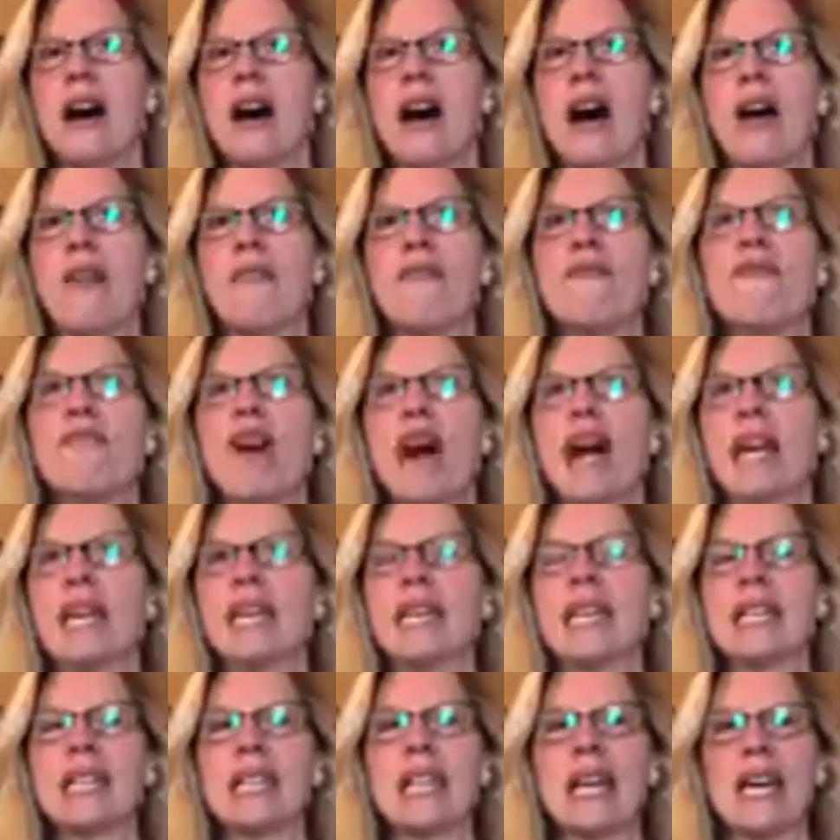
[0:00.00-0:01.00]
I'm
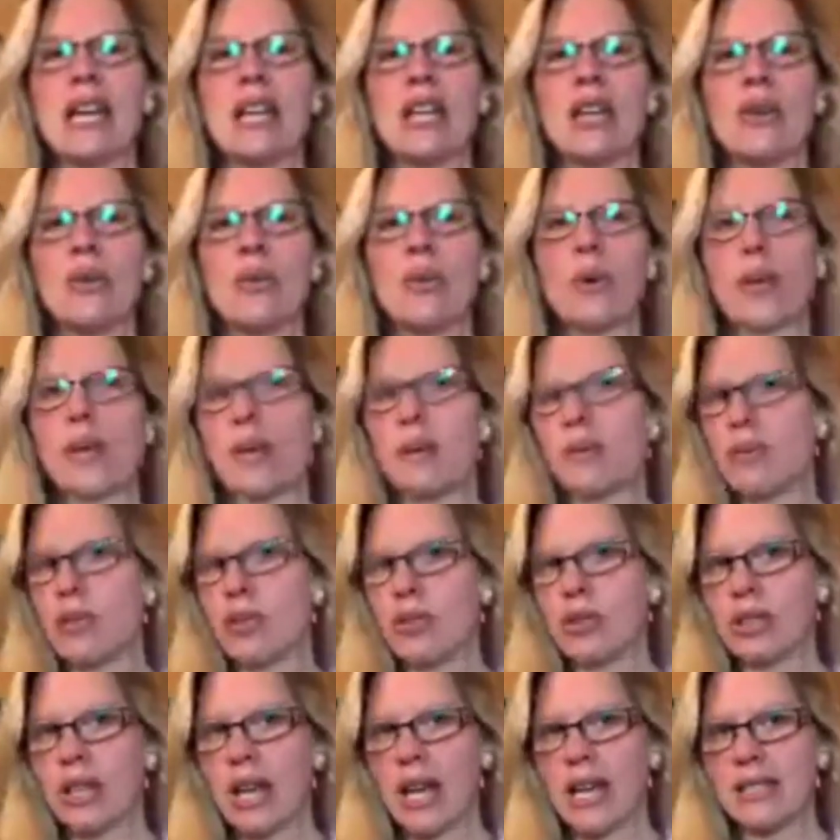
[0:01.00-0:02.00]
finding that when I'm
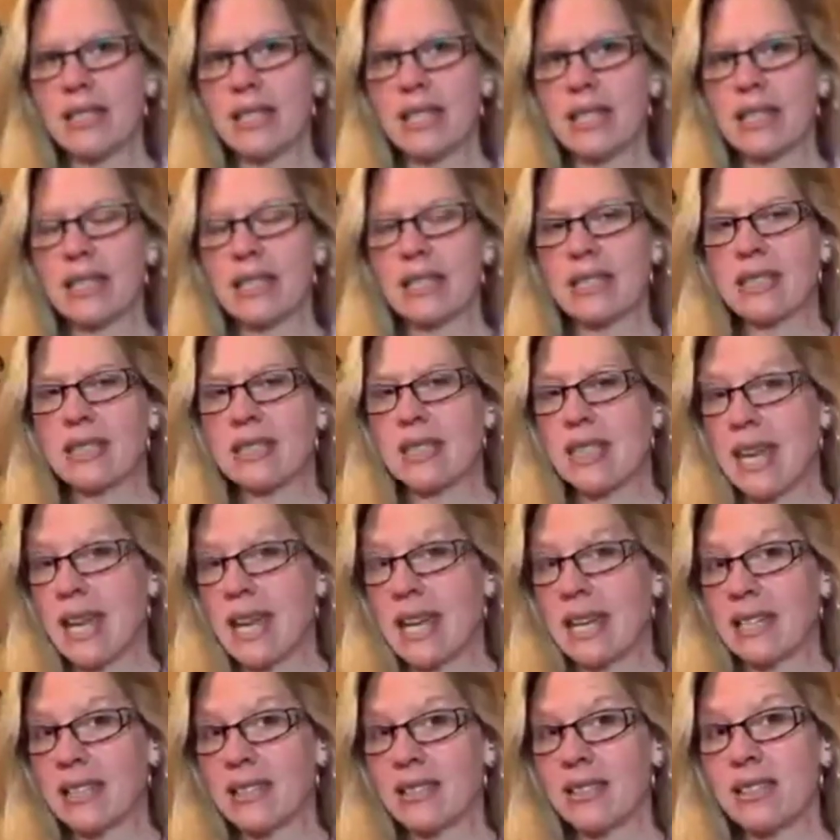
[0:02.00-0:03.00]
utilizing the
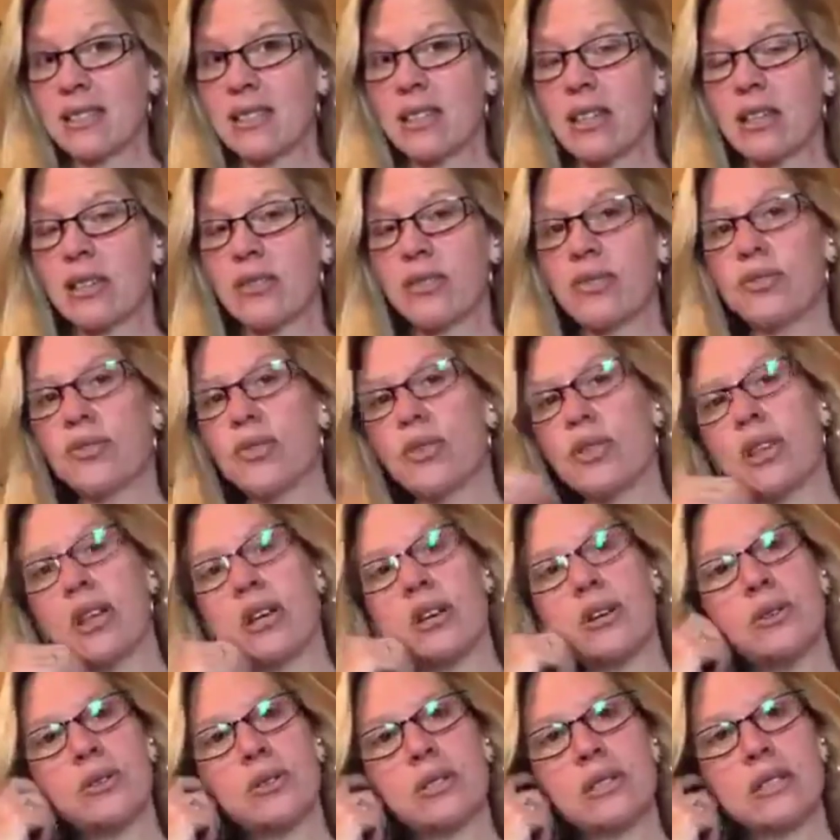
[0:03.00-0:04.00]
stains for
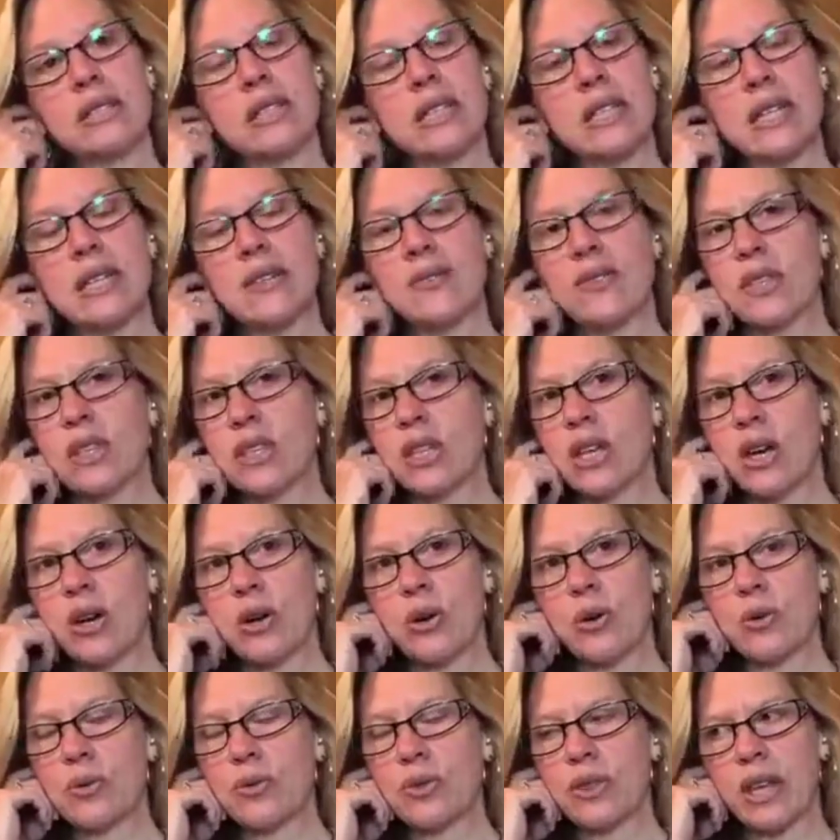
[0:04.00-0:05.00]
those, even
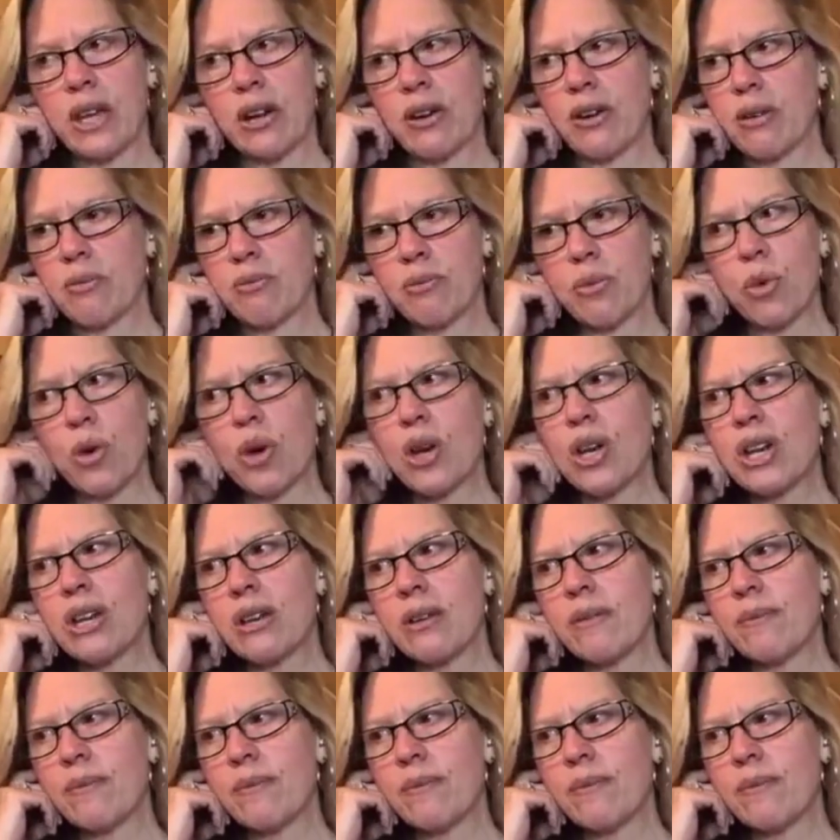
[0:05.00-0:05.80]
though they're more